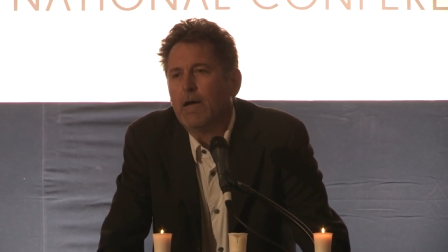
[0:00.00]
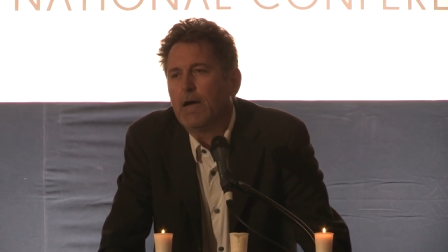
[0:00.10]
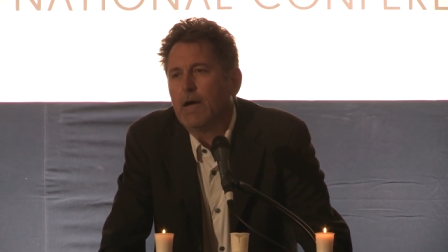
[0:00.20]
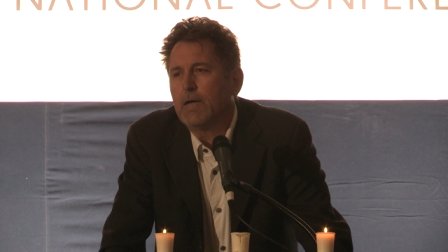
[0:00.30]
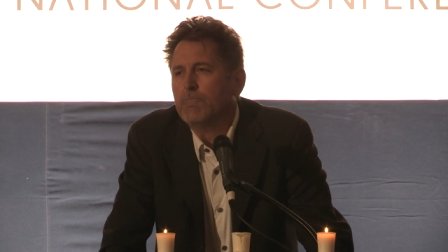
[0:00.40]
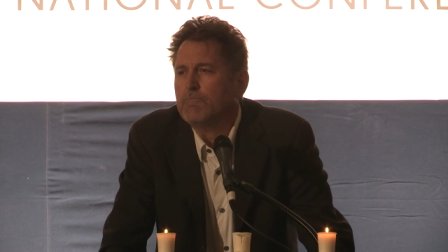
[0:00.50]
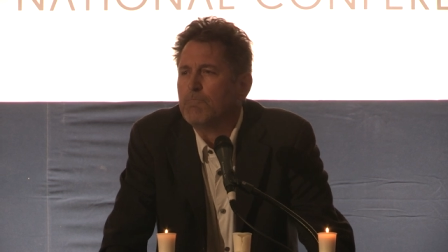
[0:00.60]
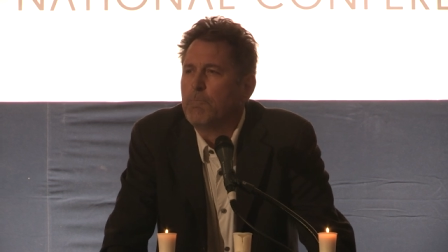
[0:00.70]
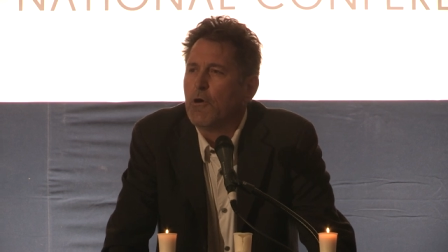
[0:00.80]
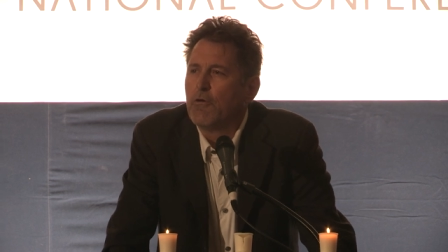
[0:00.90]

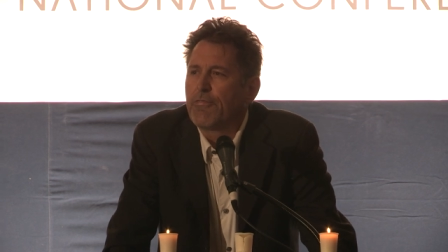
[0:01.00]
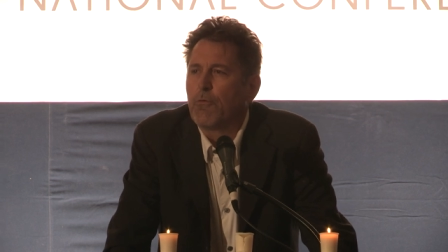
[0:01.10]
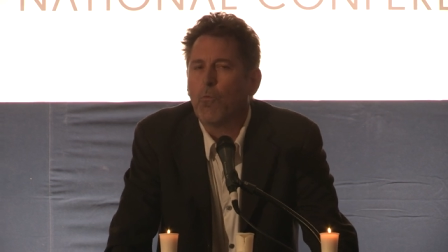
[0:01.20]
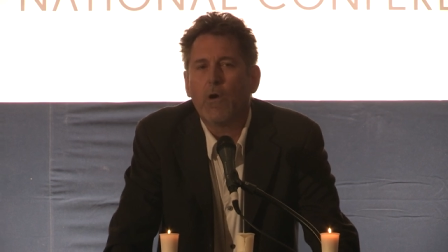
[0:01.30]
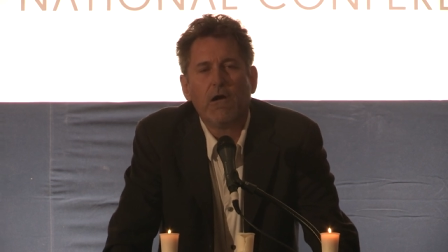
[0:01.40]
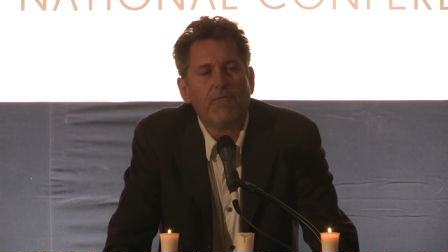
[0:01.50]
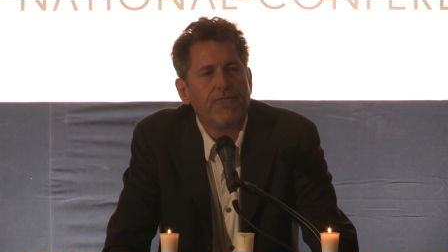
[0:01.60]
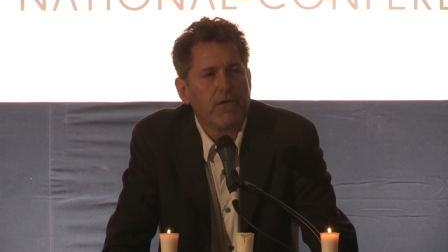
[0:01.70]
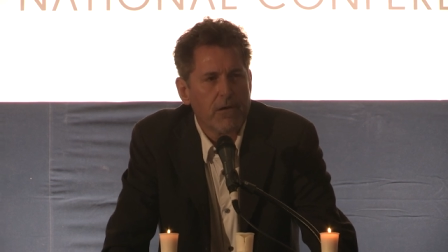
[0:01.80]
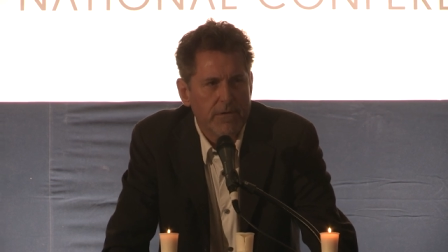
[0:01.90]
Um, both
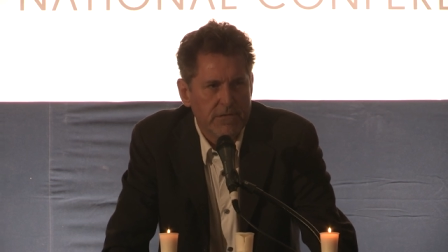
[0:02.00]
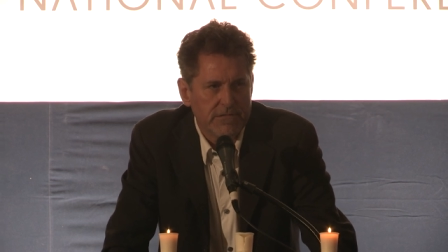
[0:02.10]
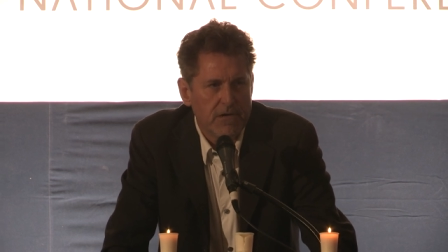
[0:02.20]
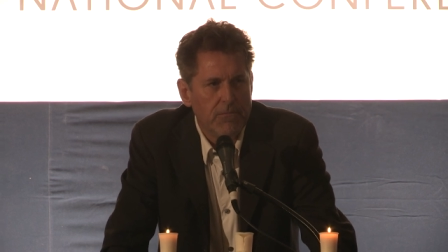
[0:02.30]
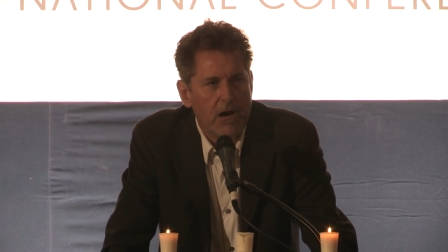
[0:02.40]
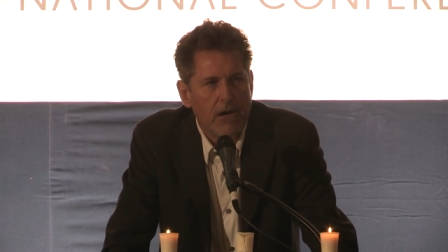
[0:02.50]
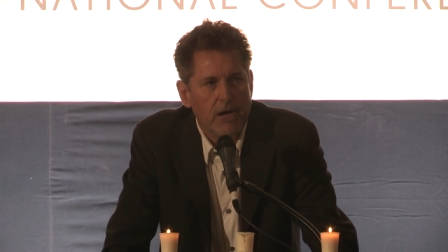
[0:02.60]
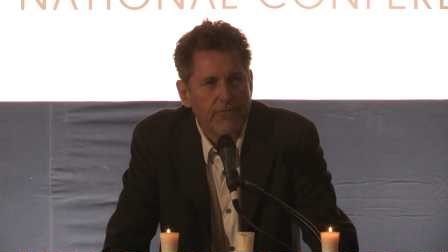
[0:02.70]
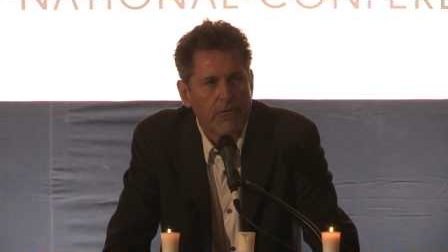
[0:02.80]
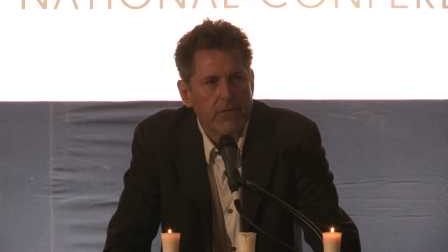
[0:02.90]
welfarism,
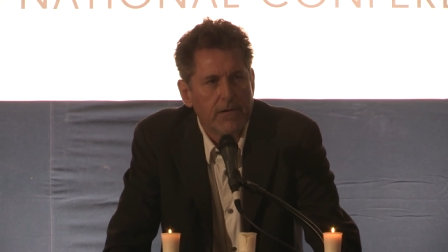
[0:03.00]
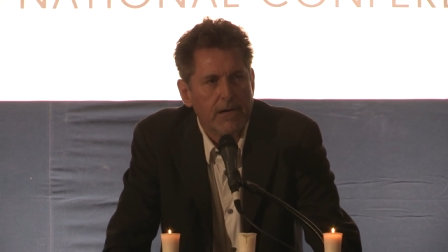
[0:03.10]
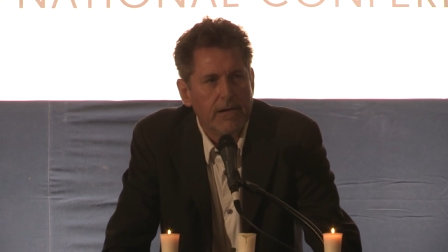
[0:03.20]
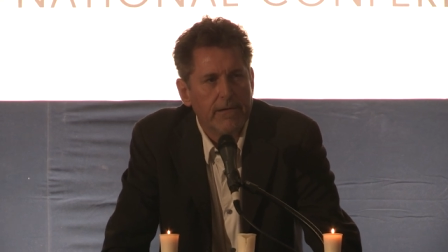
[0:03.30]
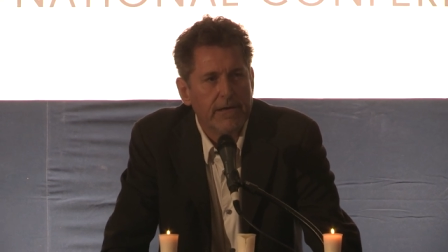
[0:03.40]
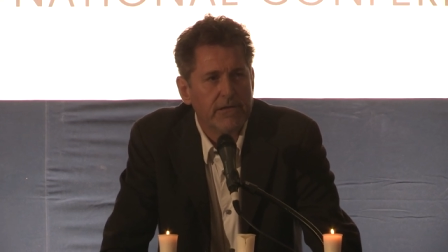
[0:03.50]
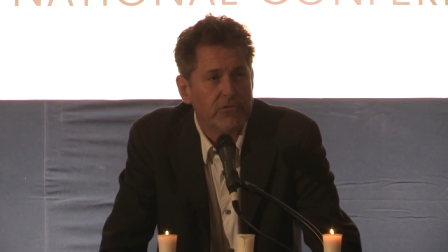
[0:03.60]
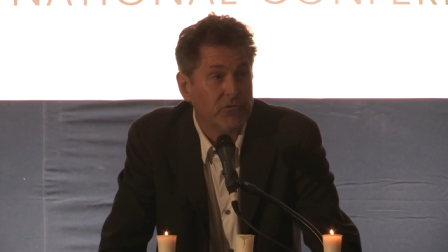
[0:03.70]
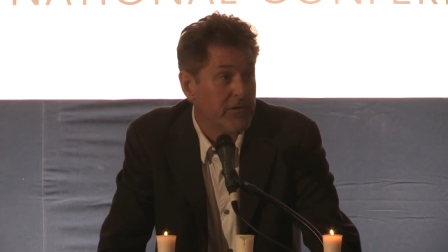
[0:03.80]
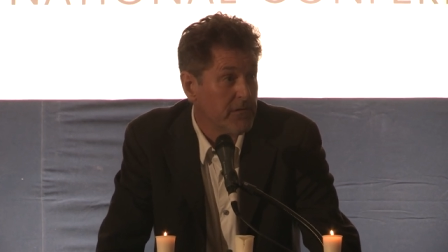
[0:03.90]
however, uh, in
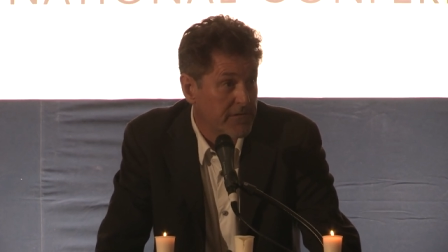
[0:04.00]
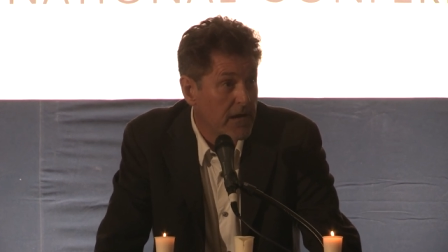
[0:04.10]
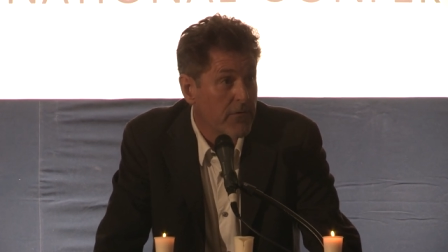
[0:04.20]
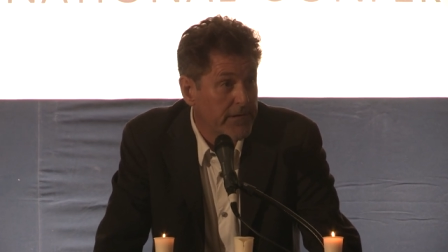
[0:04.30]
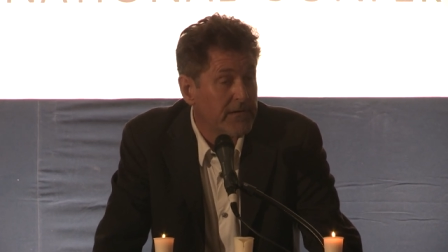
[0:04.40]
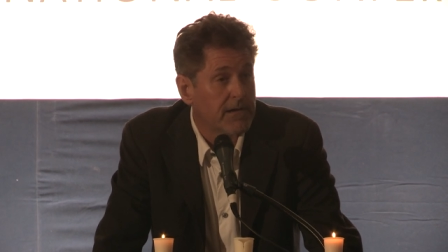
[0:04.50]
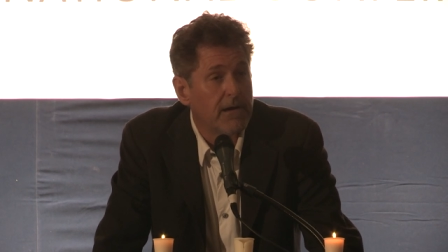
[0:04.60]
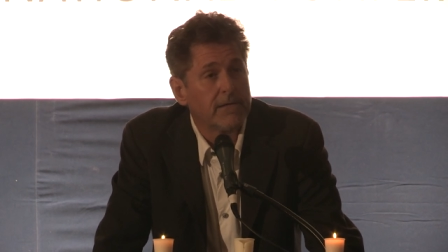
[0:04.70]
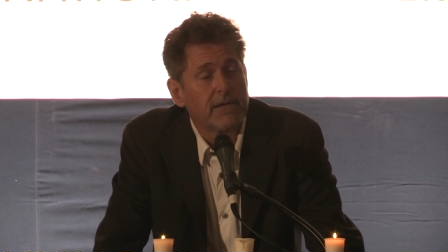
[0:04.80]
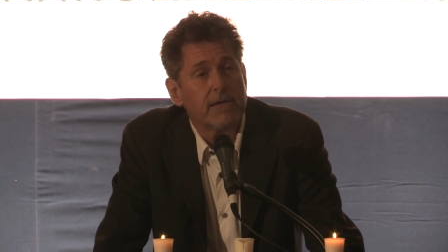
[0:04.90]
its utilitarian
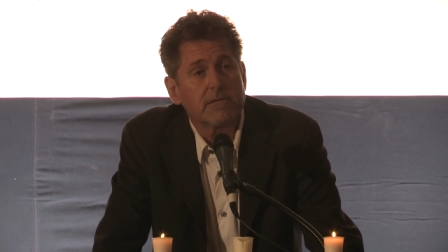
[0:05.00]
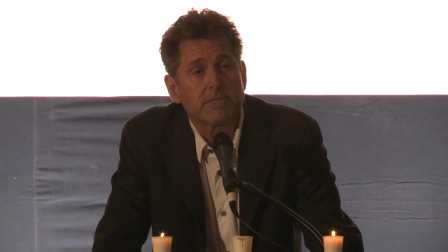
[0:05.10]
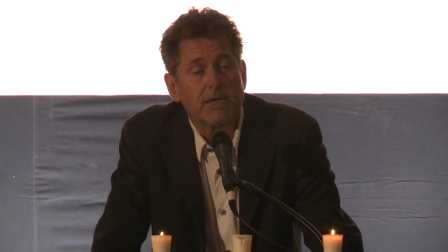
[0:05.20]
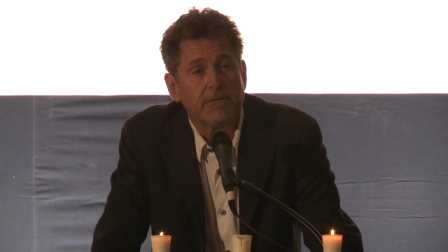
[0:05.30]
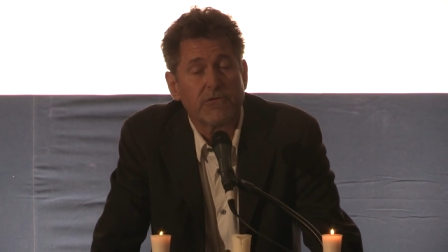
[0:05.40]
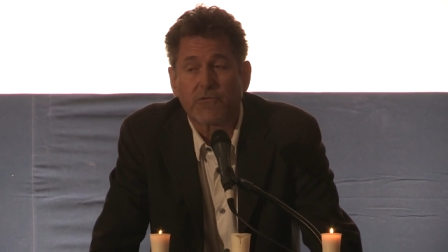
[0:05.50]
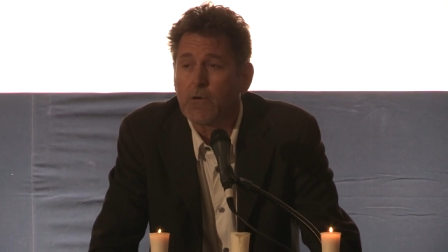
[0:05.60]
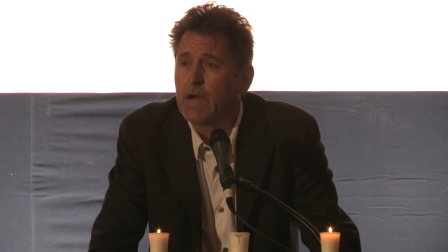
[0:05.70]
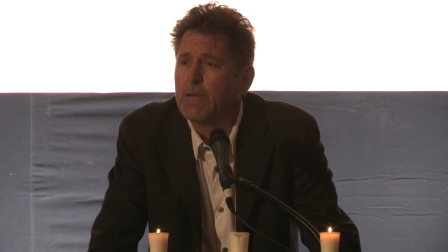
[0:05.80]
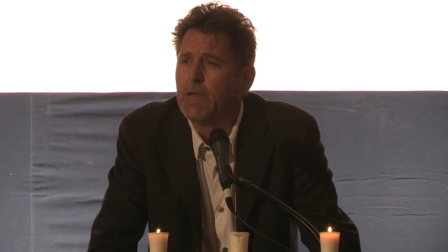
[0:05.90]
context, I'll
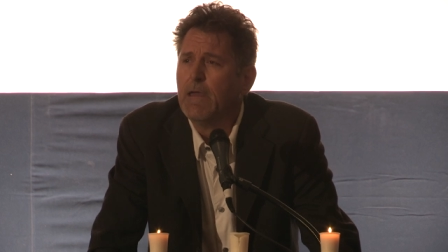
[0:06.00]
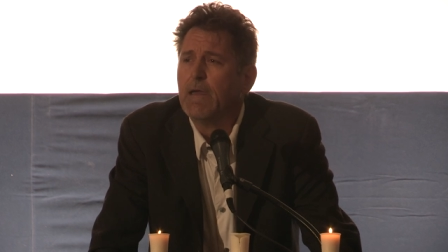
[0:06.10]
describe,